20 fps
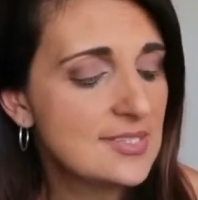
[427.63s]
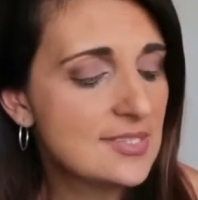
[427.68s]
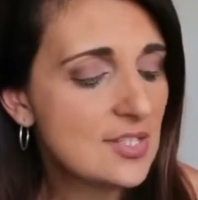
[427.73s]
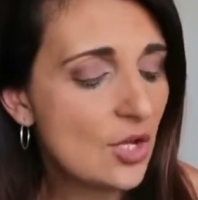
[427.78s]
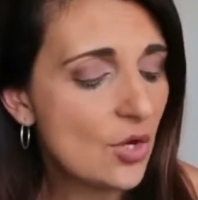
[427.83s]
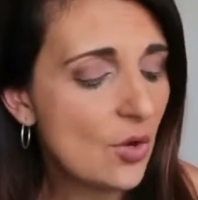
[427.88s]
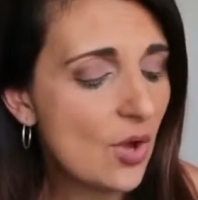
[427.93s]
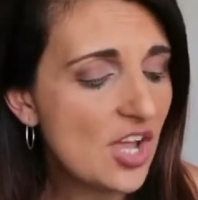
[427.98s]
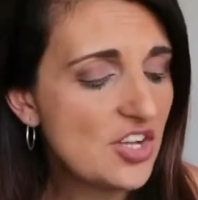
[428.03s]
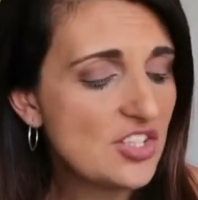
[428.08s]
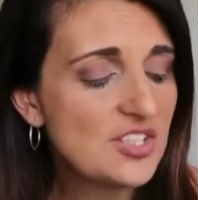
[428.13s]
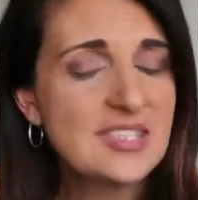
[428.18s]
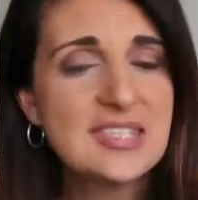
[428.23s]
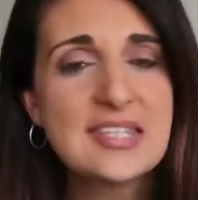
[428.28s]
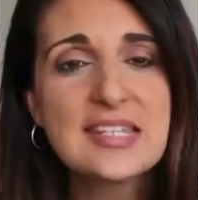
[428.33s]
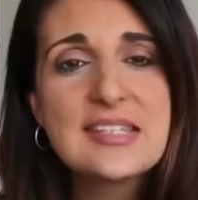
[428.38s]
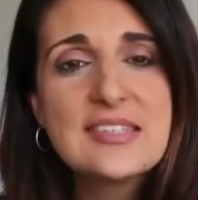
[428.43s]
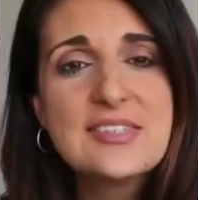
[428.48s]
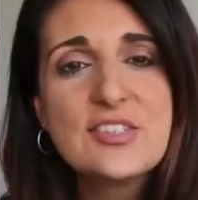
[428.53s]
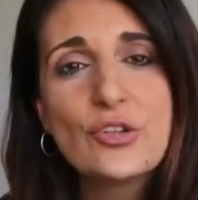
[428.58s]
So I just
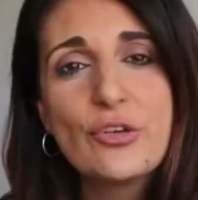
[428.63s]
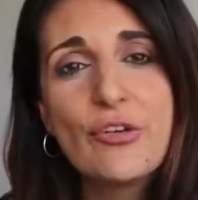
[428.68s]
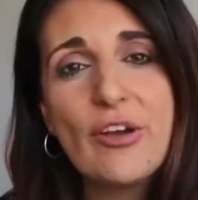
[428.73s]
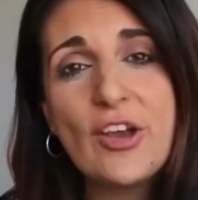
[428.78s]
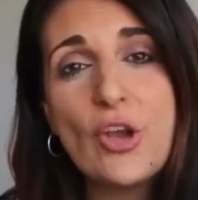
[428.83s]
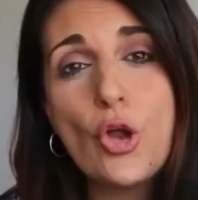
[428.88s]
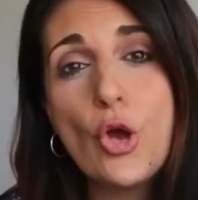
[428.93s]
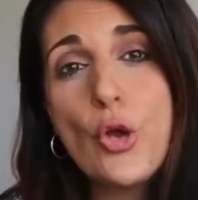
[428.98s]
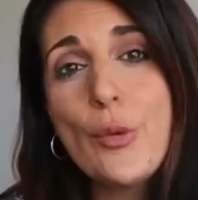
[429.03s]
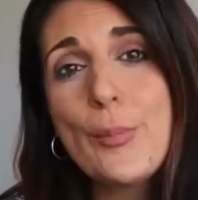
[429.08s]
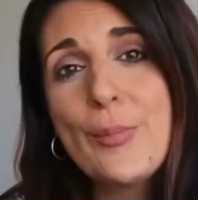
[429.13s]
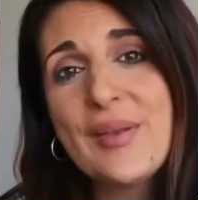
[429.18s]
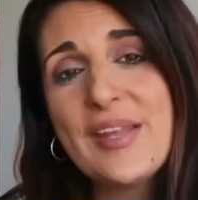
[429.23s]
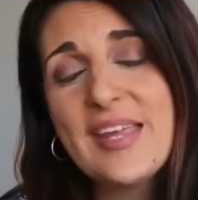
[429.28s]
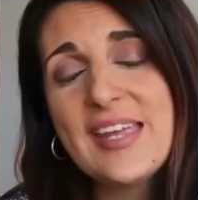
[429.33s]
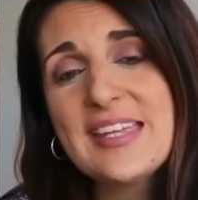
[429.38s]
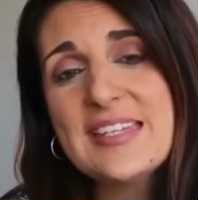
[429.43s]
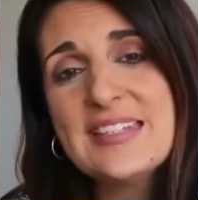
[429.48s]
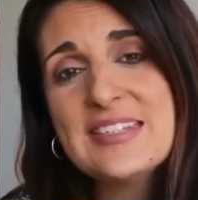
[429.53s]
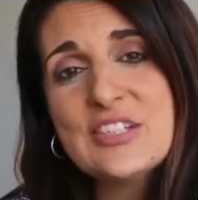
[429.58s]
think it's a great
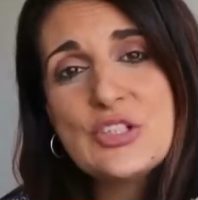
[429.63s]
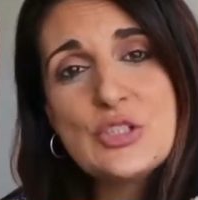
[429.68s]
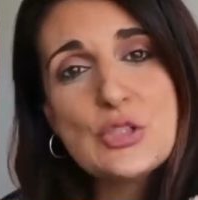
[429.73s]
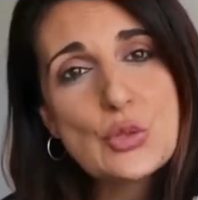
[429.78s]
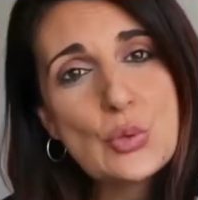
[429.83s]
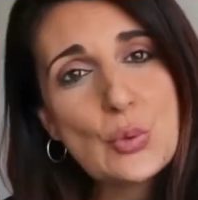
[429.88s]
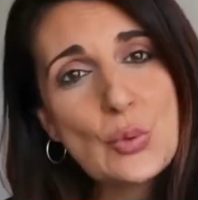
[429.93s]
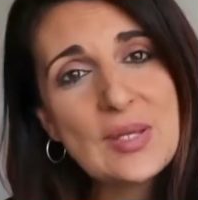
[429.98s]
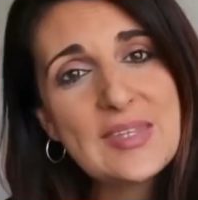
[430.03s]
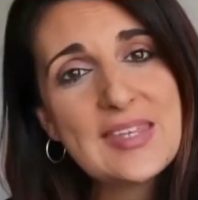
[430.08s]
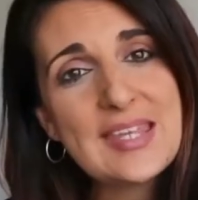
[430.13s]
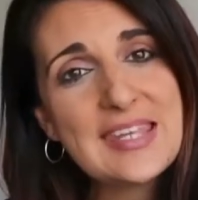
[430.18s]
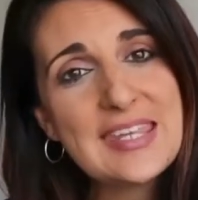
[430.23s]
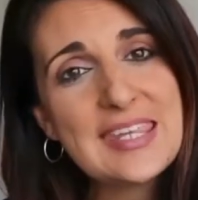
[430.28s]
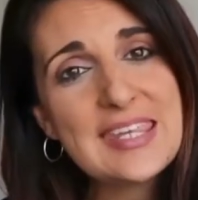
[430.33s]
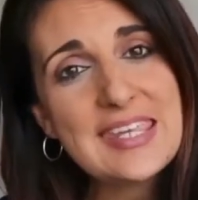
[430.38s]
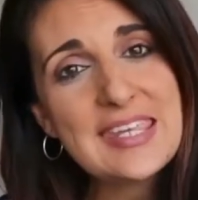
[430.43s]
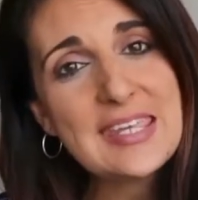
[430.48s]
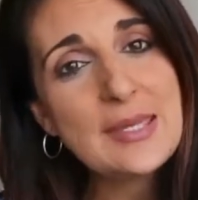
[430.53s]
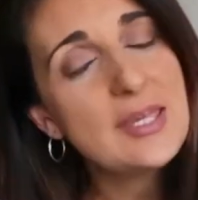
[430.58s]
open-ended toy that
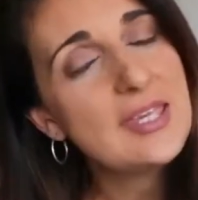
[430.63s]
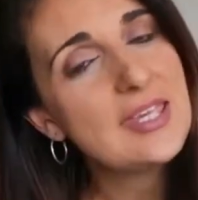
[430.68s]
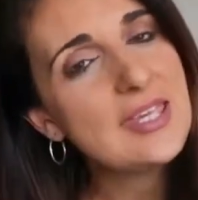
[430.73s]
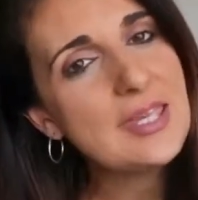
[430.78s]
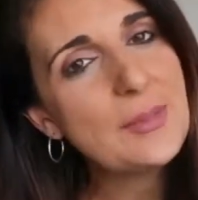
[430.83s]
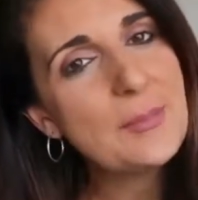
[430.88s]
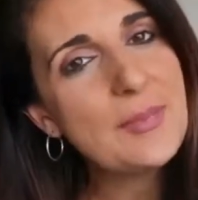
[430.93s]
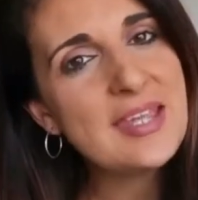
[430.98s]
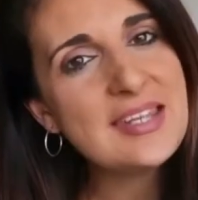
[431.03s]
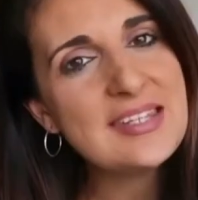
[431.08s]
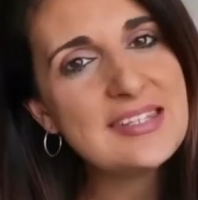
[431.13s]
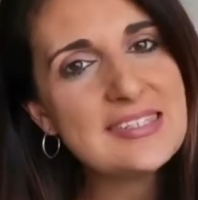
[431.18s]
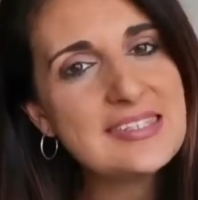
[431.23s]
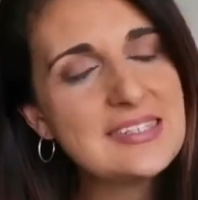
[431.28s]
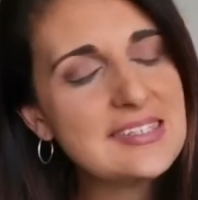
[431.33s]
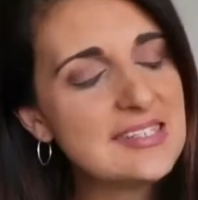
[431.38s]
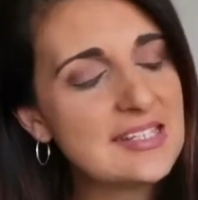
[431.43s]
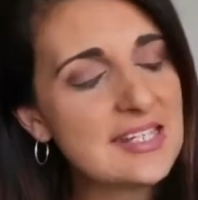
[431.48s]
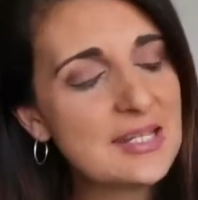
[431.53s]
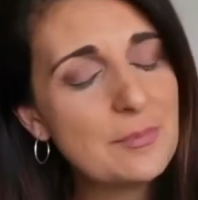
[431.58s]
he, him and his
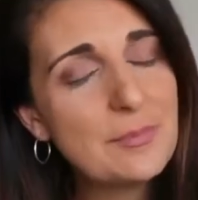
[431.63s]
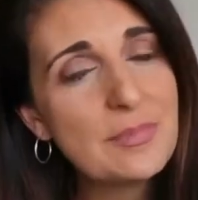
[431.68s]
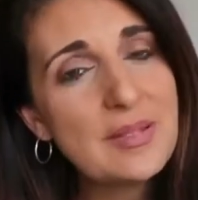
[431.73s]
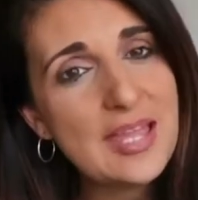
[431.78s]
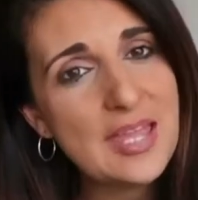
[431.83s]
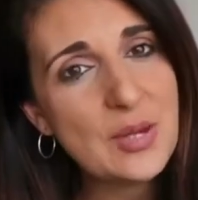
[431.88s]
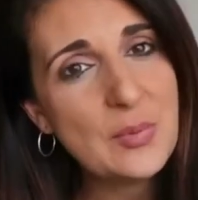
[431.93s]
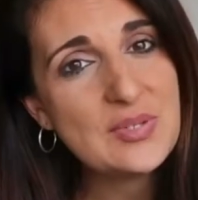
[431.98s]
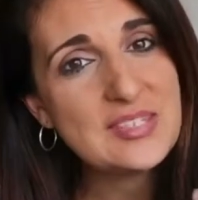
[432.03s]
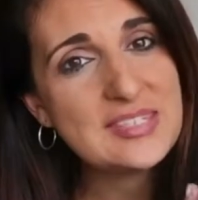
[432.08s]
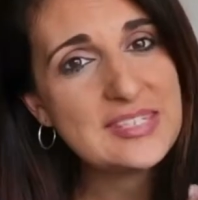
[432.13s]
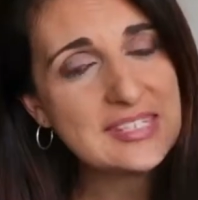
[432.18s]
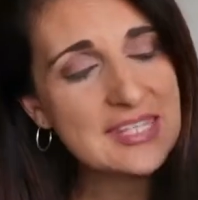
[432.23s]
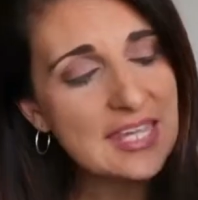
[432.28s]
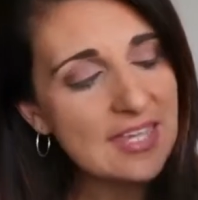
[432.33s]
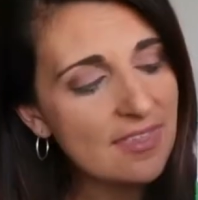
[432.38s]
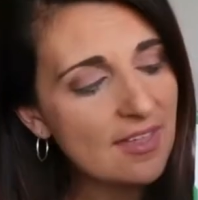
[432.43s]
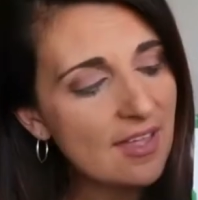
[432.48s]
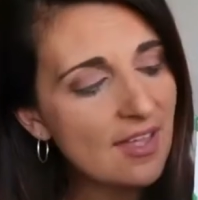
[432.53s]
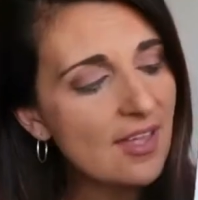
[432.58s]
sister can play with
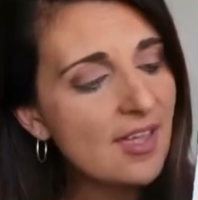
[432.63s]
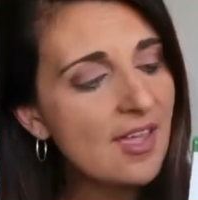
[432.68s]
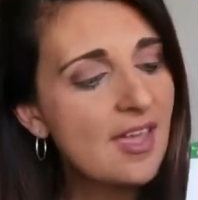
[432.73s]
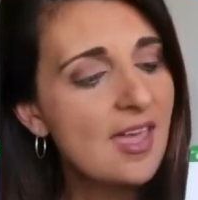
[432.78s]
together.